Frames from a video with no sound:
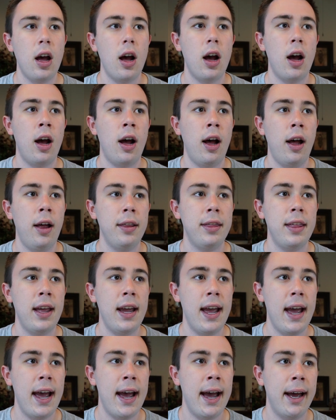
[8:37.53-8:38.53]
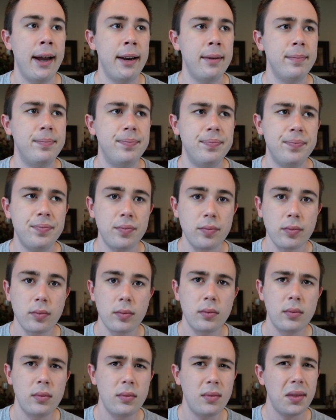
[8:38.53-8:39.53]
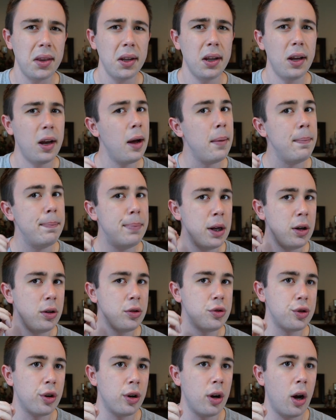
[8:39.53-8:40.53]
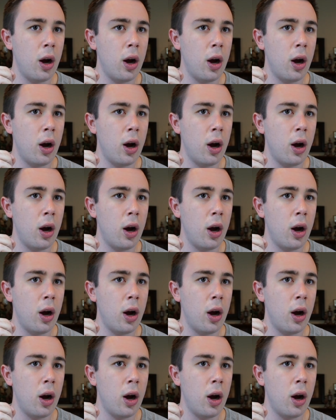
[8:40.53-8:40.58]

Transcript: They had a build your